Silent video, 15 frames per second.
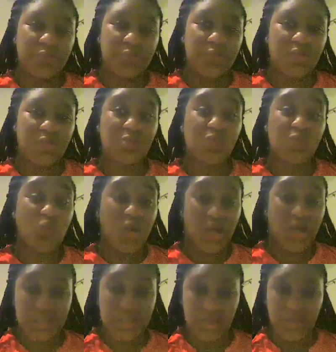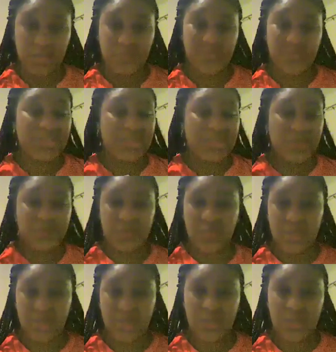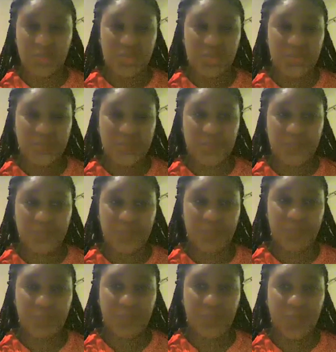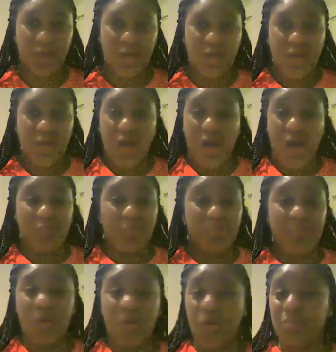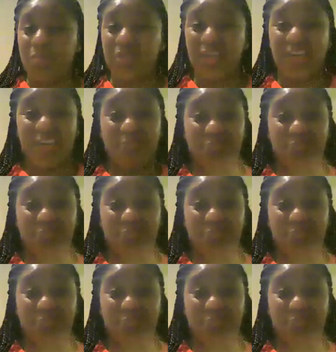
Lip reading: just water for 7 days. Pumped and